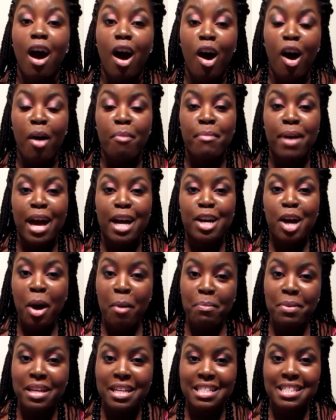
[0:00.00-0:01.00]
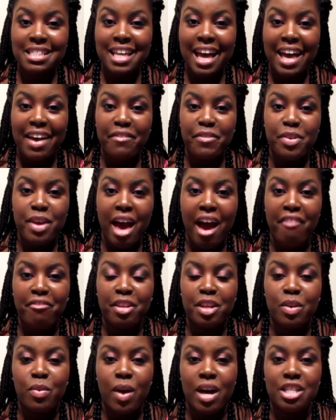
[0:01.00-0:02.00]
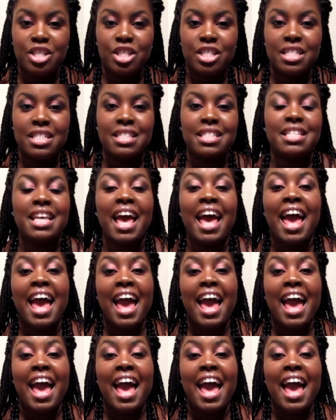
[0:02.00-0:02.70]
on my Copious site if you have any questions.